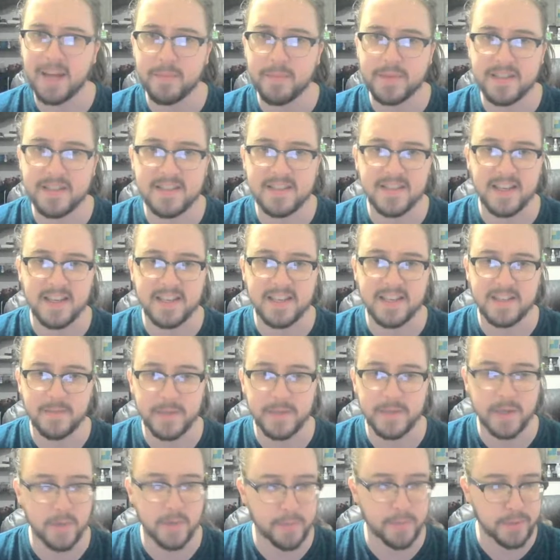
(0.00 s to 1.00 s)
designed to
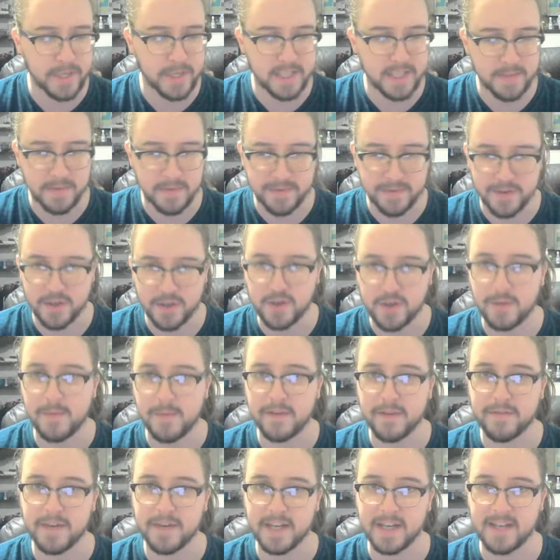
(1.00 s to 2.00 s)
be a replacement for
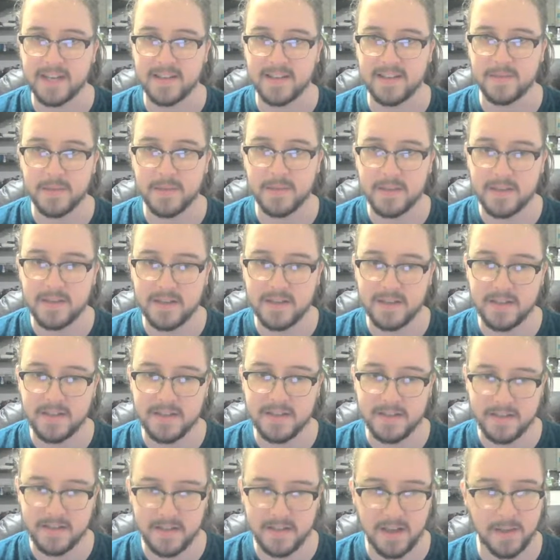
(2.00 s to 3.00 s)
Cobalt Fight Club.
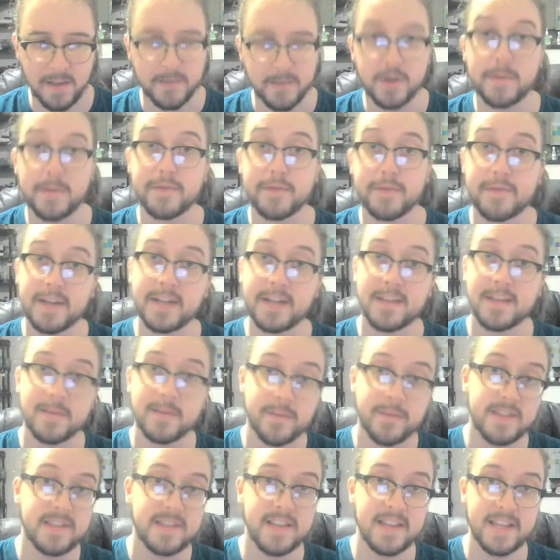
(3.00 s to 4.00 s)
Cobalt Fight Club
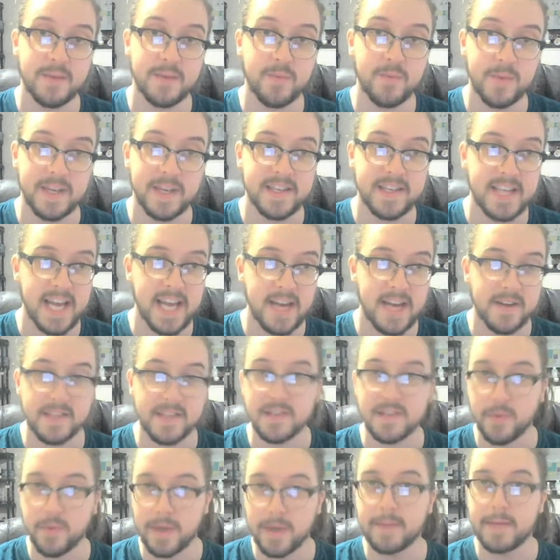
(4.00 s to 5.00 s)
recently went down. It's
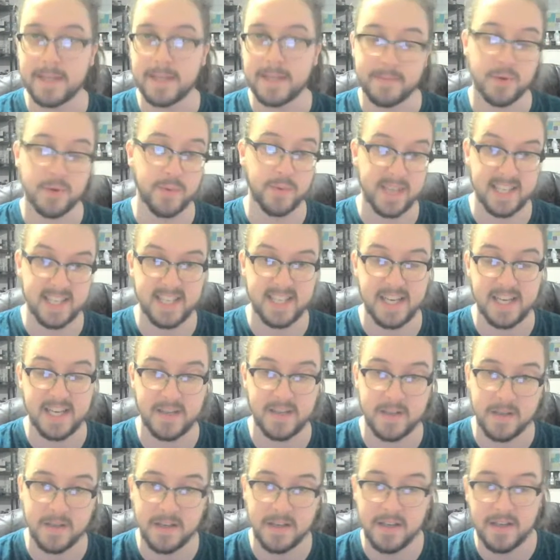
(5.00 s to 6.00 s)
a web app. It went
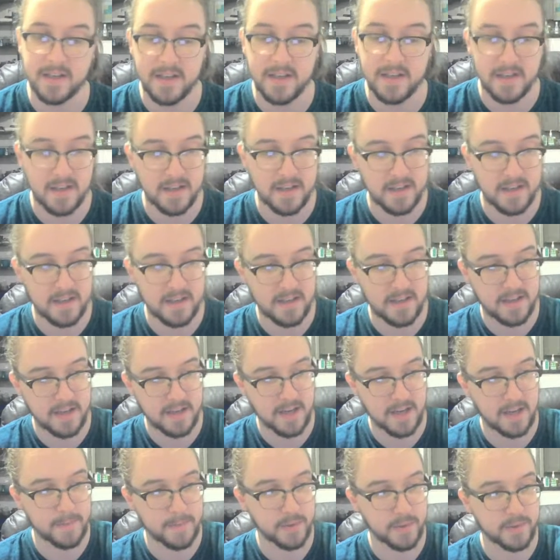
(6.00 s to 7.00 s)
down.
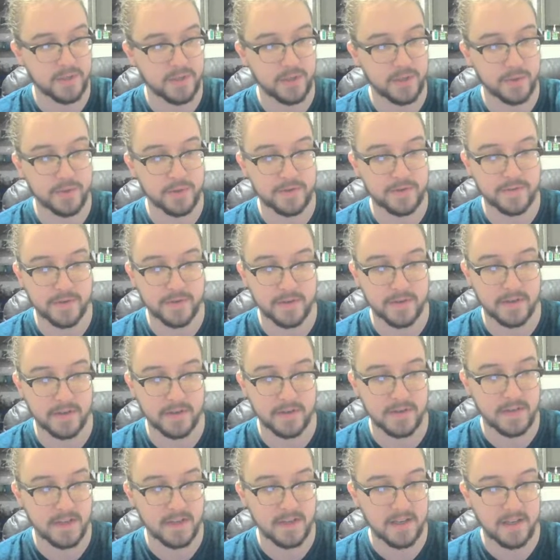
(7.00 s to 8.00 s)
It was used
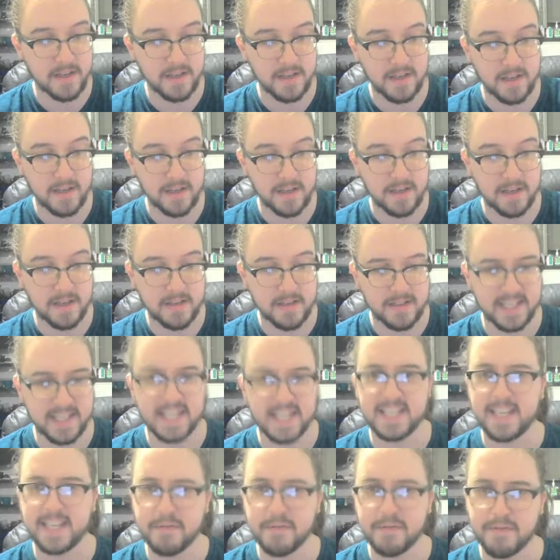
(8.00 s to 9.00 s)
for
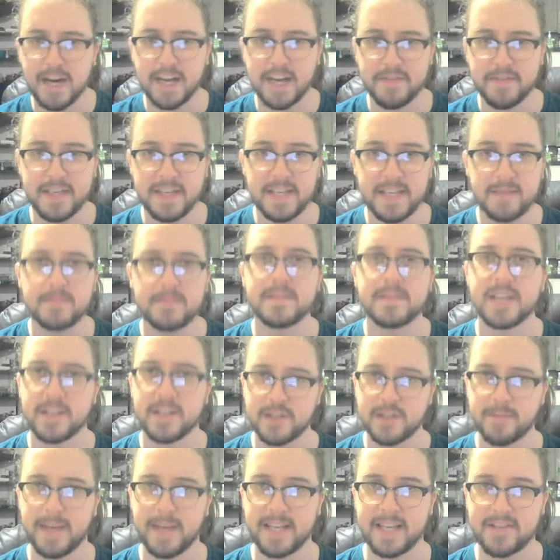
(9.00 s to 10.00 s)
D&D 5e
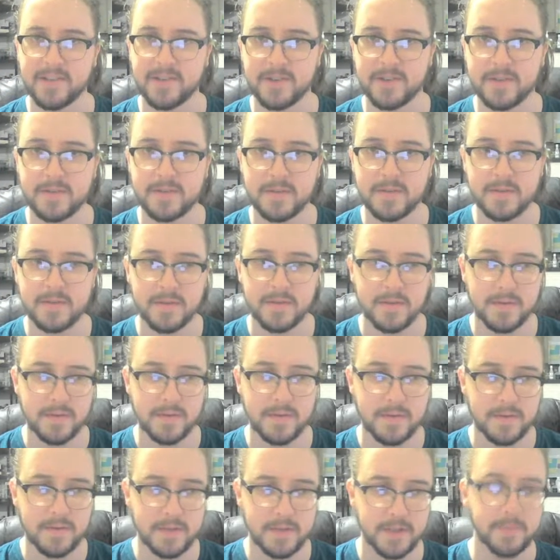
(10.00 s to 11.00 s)
Dungeon Masters
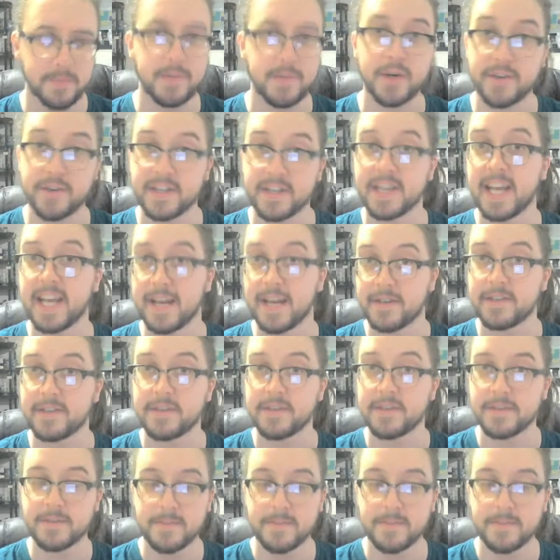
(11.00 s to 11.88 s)
to build encounters,